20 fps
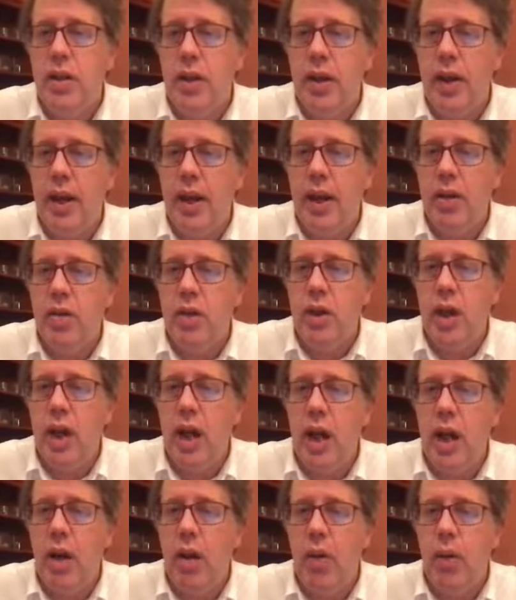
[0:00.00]
to actually
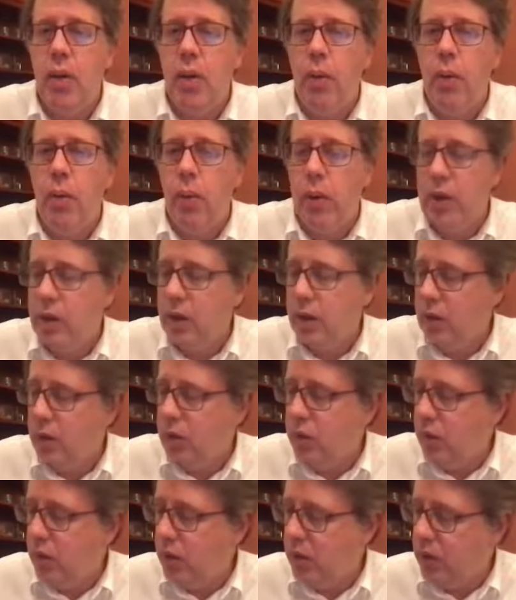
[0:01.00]
how one
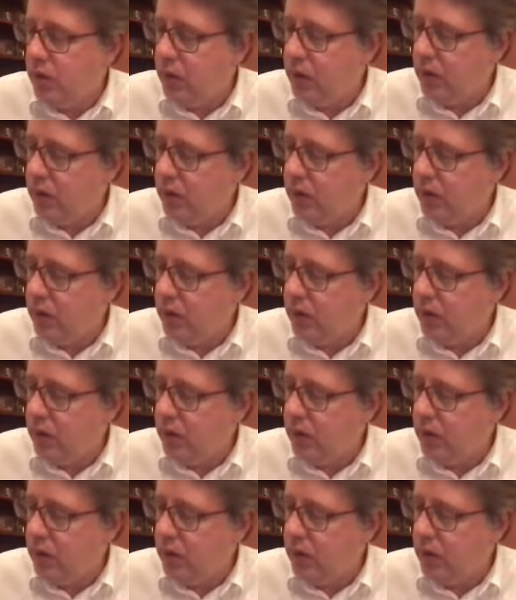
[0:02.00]
constructs